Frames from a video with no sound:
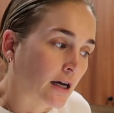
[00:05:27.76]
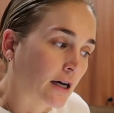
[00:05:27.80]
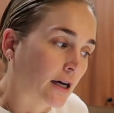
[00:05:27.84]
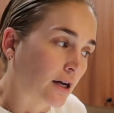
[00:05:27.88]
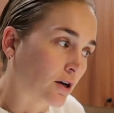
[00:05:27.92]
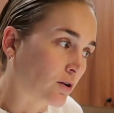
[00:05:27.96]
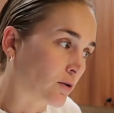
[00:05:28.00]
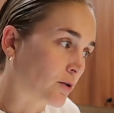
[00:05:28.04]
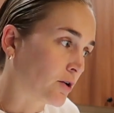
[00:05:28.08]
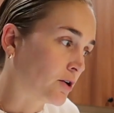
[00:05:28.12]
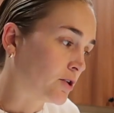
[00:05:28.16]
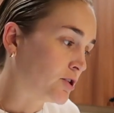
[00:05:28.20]

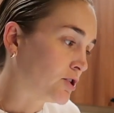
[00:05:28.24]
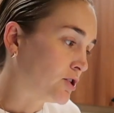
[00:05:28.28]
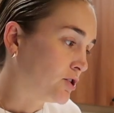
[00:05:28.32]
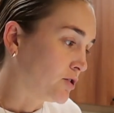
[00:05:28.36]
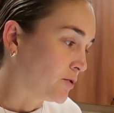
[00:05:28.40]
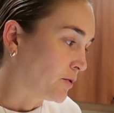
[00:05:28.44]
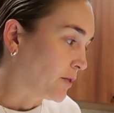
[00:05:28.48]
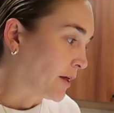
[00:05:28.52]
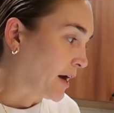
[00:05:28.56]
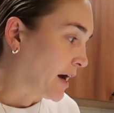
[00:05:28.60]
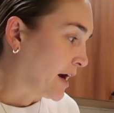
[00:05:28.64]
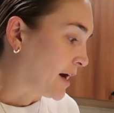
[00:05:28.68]
in order to
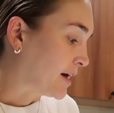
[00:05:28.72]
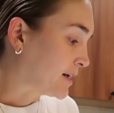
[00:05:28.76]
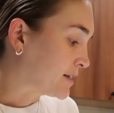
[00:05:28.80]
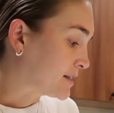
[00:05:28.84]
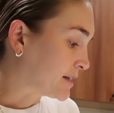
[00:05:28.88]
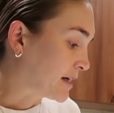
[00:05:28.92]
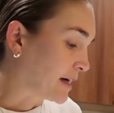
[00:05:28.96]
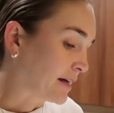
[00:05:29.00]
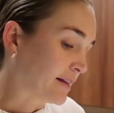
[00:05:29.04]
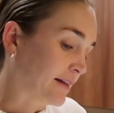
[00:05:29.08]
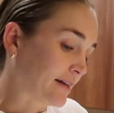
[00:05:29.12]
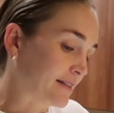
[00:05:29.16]
do
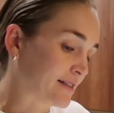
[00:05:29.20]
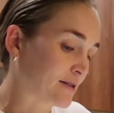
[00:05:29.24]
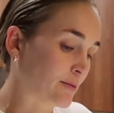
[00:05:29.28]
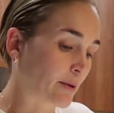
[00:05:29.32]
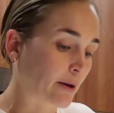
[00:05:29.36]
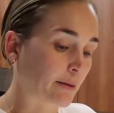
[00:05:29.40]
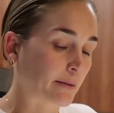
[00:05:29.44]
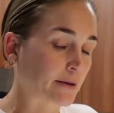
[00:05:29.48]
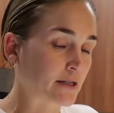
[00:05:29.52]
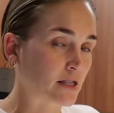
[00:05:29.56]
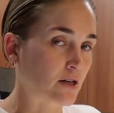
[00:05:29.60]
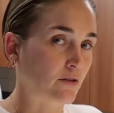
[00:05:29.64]
that, I like to
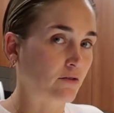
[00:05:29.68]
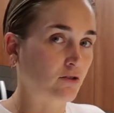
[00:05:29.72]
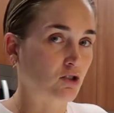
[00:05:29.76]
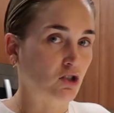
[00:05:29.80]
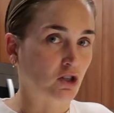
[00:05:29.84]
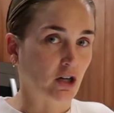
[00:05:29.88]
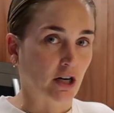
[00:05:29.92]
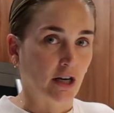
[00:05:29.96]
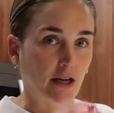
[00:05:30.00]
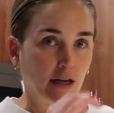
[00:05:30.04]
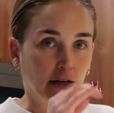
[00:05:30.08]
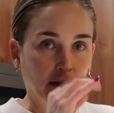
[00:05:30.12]
make myself a
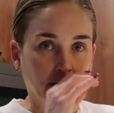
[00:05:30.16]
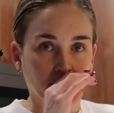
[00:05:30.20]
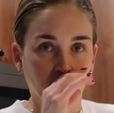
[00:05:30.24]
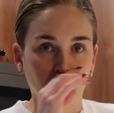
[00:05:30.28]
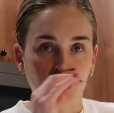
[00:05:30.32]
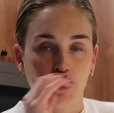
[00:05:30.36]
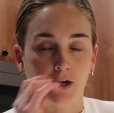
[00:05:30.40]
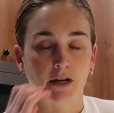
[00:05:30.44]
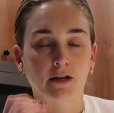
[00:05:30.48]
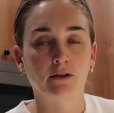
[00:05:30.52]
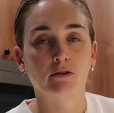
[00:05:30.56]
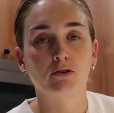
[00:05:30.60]
drink, and I'm
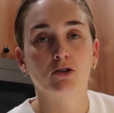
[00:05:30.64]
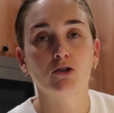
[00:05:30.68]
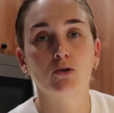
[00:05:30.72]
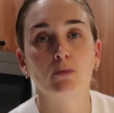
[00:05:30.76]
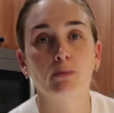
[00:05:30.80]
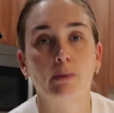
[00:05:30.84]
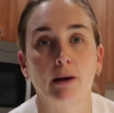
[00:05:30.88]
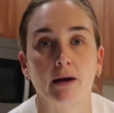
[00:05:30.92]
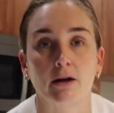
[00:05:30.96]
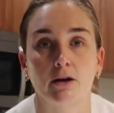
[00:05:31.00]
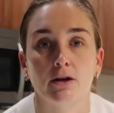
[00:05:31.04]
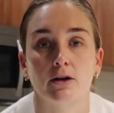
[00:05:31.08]
trying to do
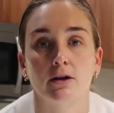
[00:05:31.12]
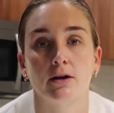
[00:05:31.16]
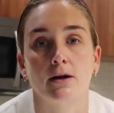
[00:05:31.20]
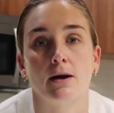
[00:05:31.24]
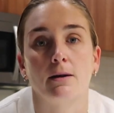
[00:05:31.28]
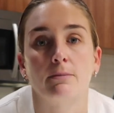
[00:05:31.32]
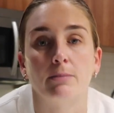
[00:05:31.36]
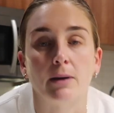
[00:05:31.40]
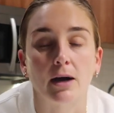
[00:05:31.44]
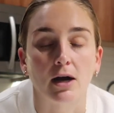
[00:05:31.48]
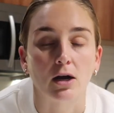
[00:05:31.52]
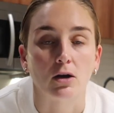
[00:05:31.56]
better
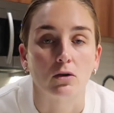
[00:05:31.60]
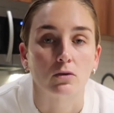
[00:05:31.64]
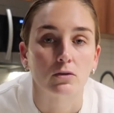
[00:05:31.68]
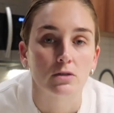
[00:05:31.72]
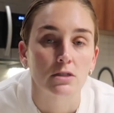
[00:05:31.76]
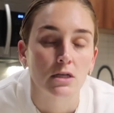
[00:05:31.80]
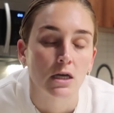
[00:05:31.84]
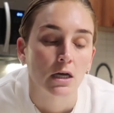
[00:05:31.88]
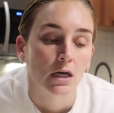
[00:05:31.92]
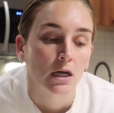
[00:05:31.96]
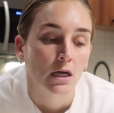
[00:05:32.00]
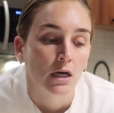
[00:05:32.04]

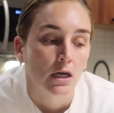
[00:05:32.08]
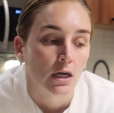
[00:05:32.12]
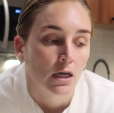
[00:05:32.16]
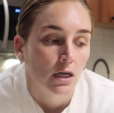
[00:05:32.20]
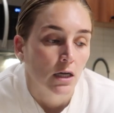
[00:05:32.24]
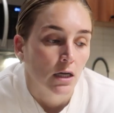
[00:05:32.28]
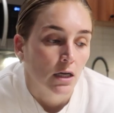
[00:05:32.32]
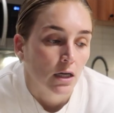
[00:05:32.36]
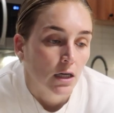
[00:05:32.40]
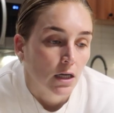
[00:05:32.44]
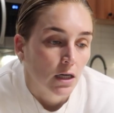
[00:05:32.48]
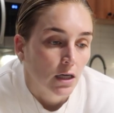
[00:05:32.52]
about
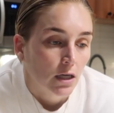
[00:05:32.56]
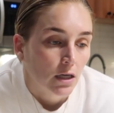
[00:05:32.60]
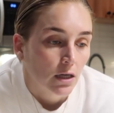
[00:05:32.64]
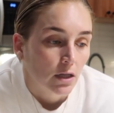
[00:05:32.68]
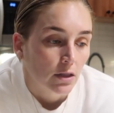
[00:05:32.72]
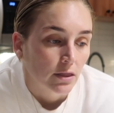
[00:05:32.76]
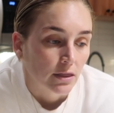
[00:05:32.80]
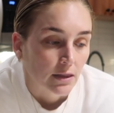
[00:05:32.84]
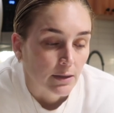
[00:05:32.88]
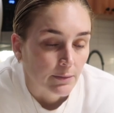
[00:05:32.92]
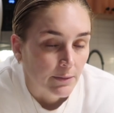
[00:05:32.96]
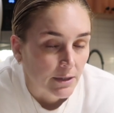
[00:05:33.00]

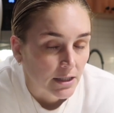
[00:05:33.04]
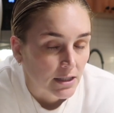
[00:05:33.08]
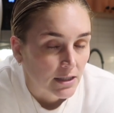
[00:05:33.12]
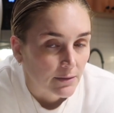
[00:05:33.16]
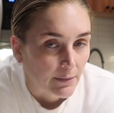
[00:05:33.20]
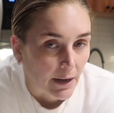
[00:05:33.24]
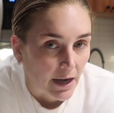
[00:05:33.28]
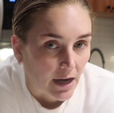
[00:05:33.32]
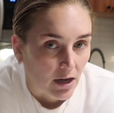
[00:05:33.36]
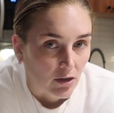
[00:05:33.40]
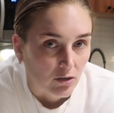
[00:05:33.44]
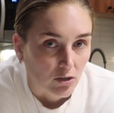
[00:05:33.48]
limiting
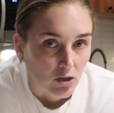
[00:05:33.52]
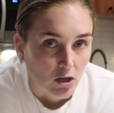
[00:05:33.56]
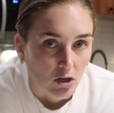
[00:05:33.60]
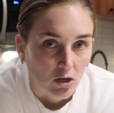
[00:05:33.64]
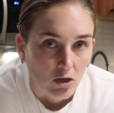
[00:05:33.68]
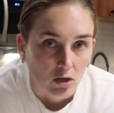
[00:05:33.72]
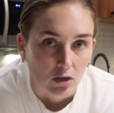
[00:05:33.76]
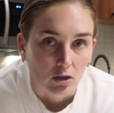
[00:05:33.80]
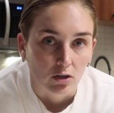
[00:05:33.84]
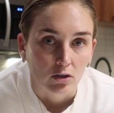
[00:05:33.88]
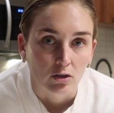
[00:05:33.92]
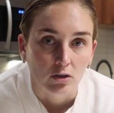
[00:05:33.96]
my
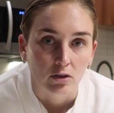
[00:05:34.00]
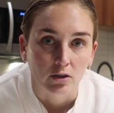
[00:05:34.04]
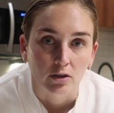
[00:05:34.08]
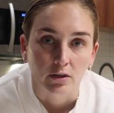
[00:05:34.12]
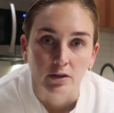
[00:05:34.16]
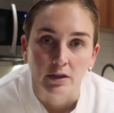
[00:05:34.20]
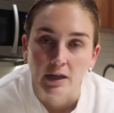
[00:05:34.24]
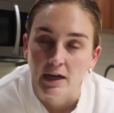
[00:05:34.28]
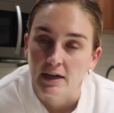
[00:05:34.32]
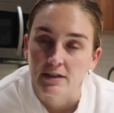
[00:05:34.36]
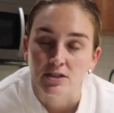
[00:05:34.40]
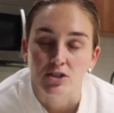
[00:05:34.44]
alcohol.
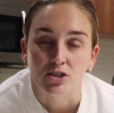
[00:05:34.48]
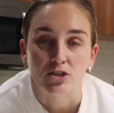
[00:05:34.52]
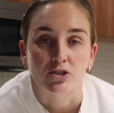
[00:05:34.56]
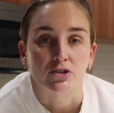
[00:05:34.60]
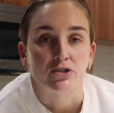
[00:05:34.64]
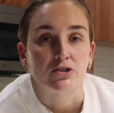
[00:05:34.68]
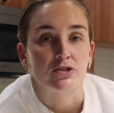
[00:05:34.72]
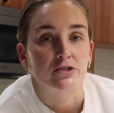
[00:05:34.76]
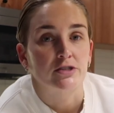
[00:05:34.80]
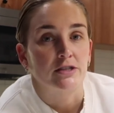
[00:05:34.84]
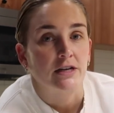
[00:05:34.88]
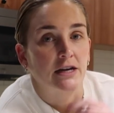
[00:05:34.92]
Last
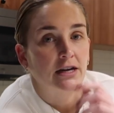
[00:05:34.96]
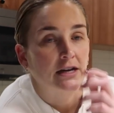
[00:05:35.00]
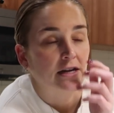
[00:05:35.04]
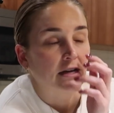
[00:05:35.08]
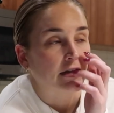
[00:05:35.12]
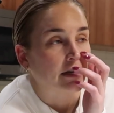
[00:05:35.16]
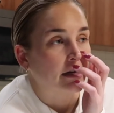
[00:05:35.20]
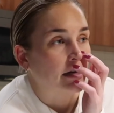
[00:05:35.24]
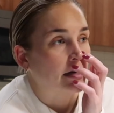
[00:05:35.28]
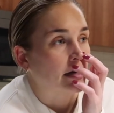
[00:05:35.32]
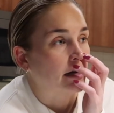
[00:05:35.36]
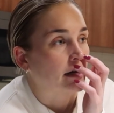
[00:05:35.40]

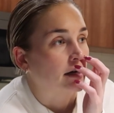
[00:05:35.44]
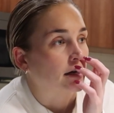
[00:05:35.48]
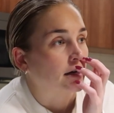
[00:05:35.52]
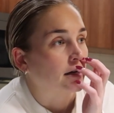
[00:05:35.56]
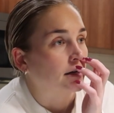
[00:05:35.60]
Thursday,